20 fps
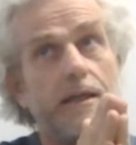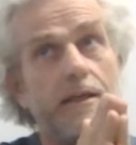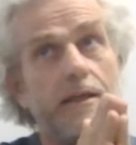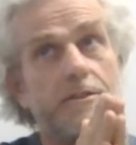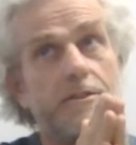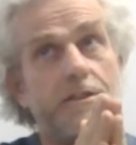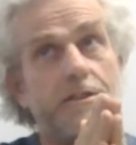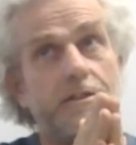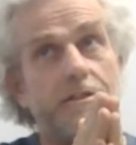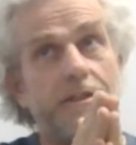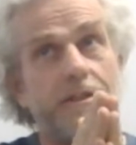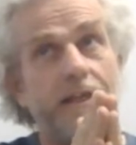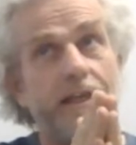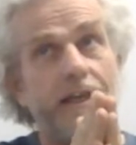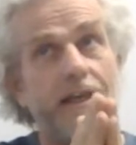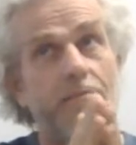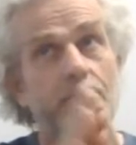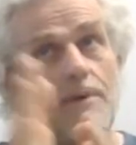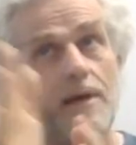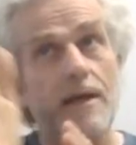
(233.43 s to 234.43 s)
It's just the
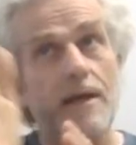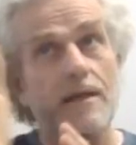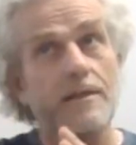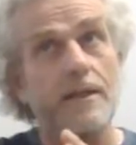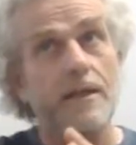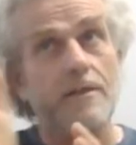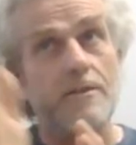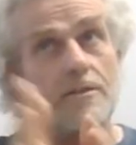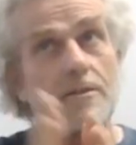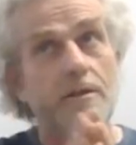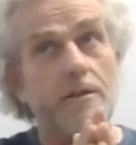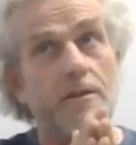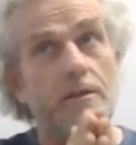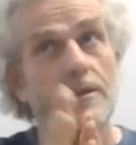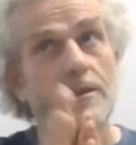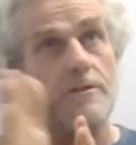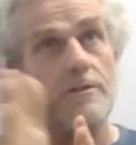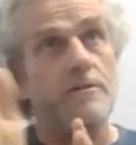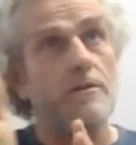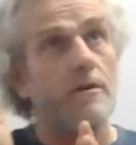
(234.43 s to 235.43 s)
impact
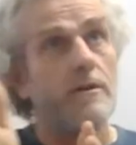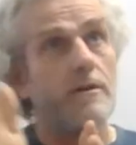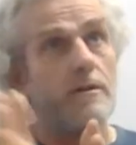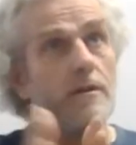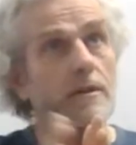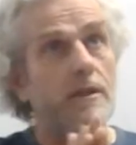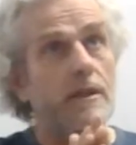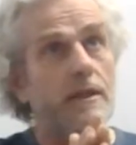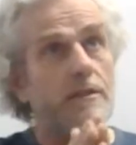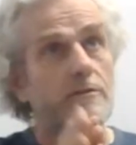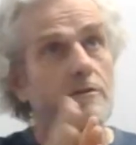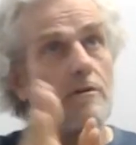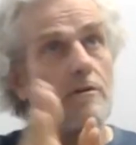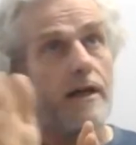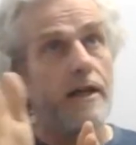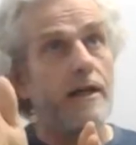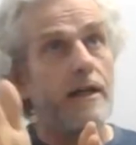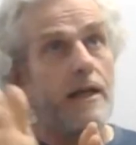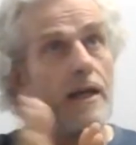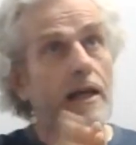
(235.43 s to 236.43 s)
externally is not as
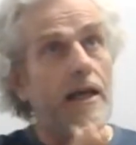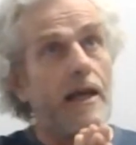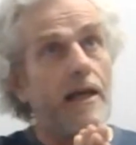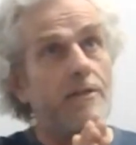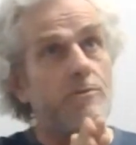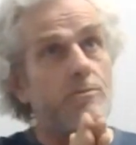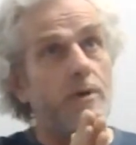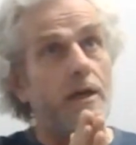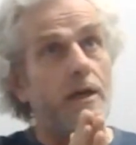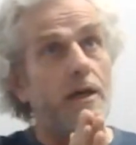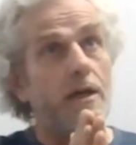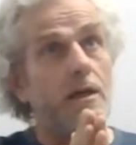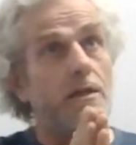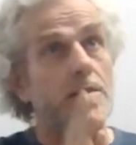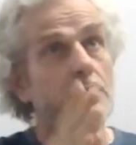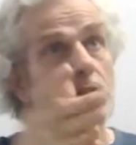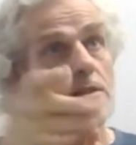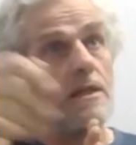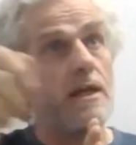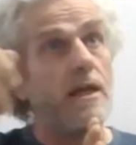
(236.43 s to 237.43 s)
great as when I
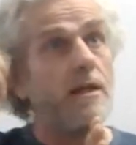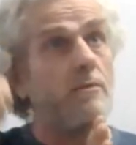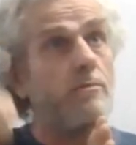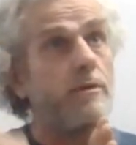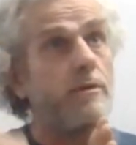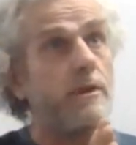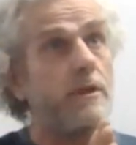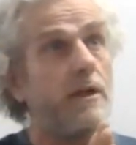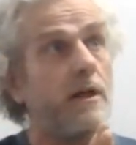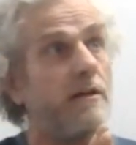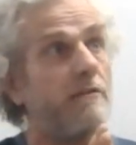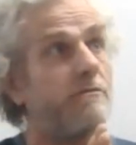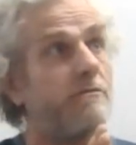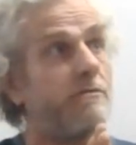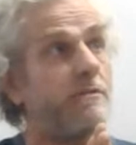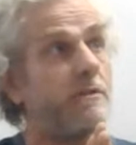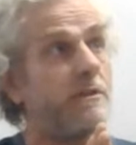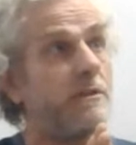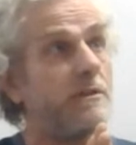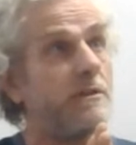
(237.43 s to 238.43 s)
cut sand with a
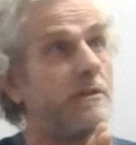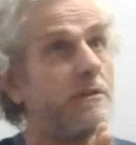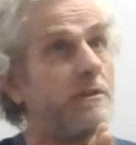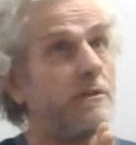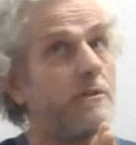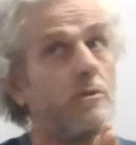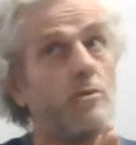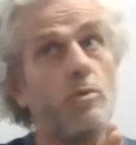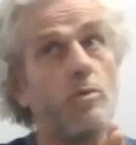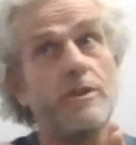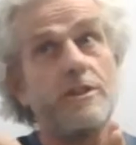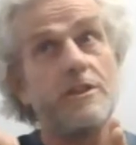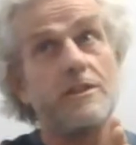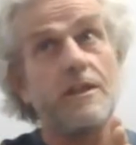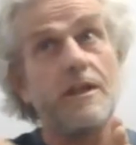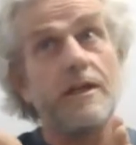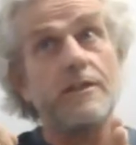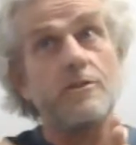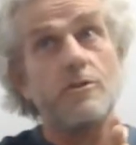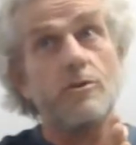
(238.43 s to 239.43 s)
knife, which is
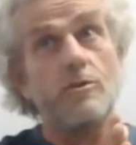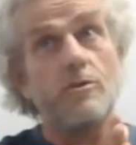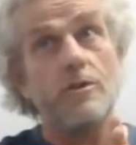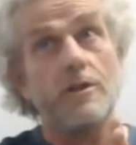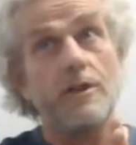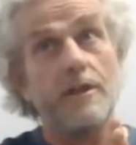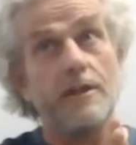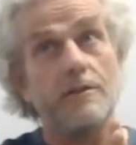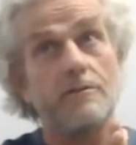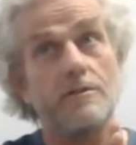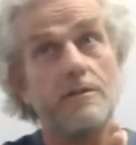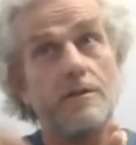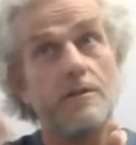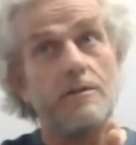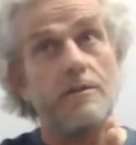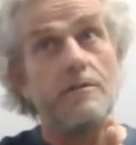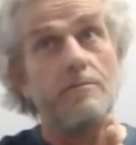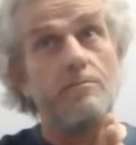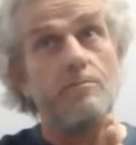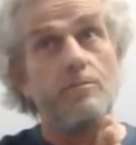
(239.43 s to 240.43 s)
like talking. So
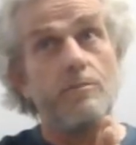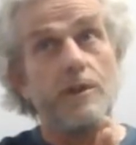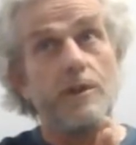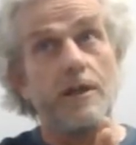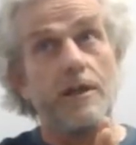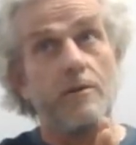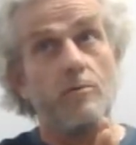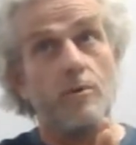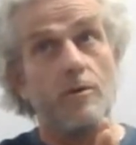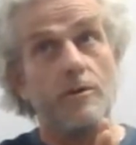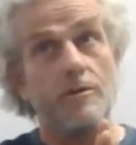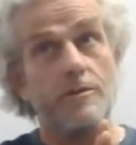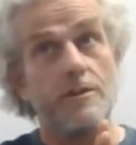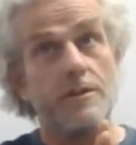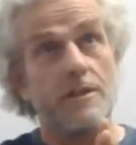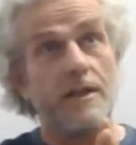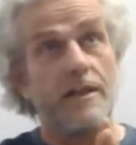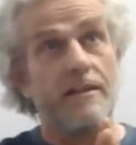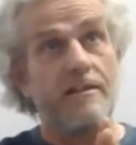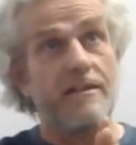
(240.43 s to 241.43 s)
the cutting water is
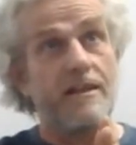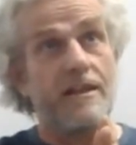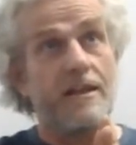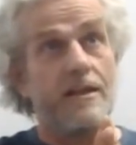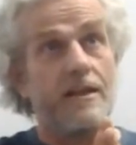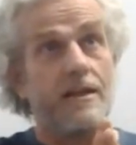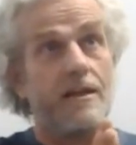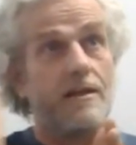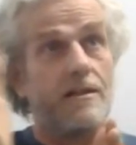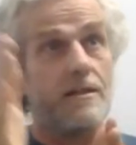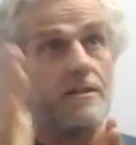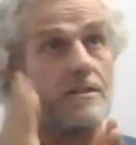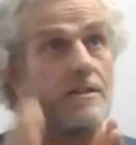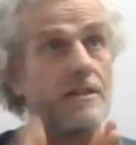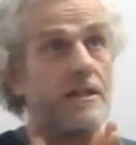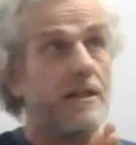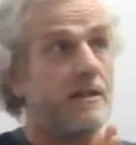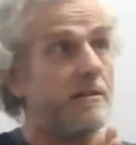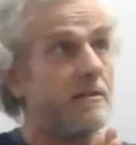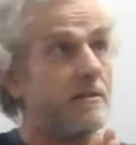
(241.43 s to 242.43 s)
like thinking, cutting
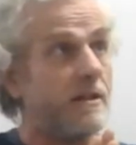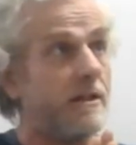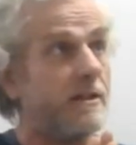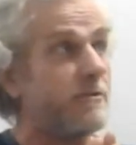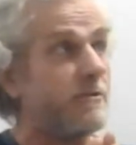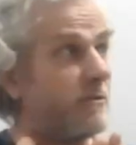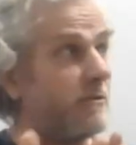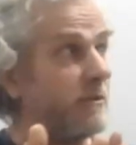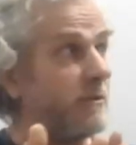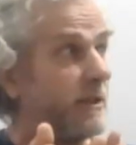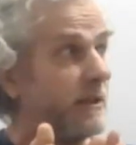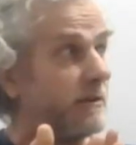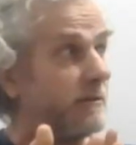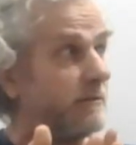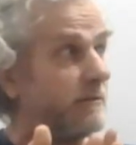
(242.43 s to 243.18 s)
sand is like talking.